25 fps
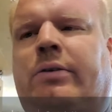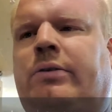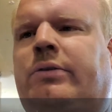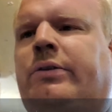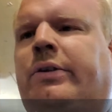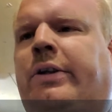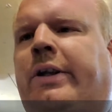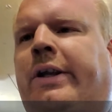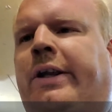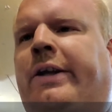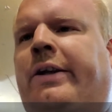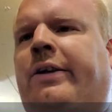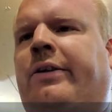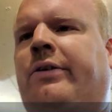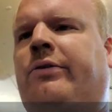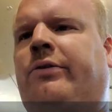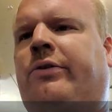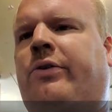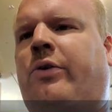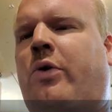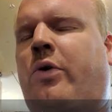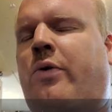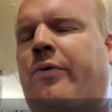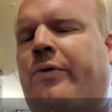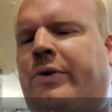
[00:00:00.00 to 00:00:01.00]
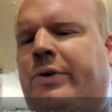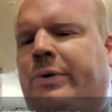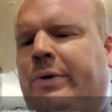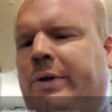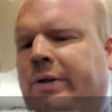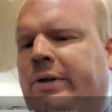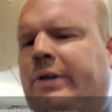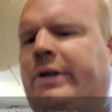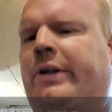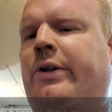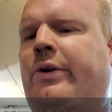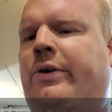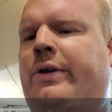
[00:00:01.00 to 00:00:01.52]
And I go over to it, and
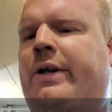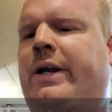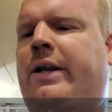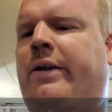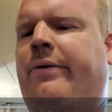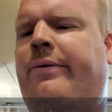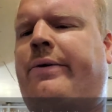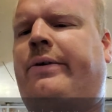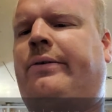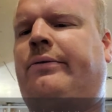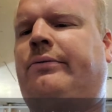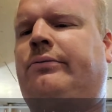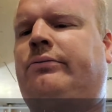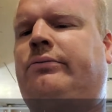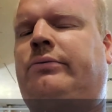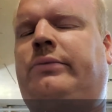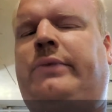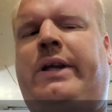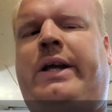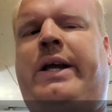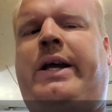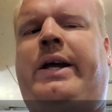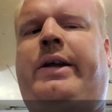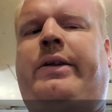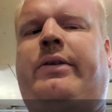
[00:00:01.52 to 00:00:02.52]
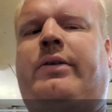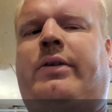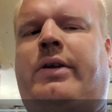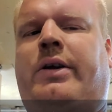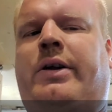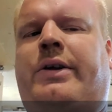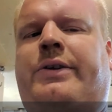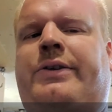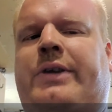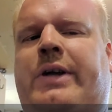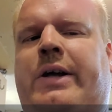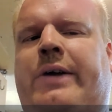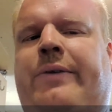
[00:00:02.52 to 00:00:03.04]
I look at it and went, it
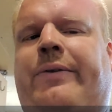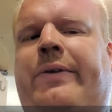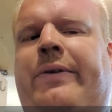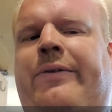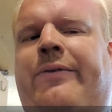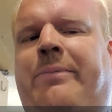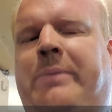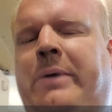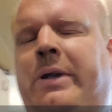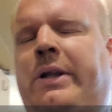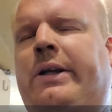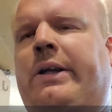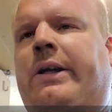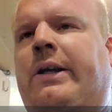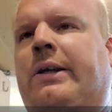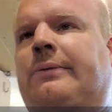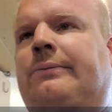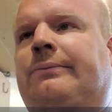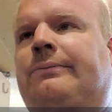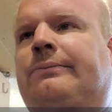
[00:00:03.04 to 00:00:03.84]
looks awfully familiar.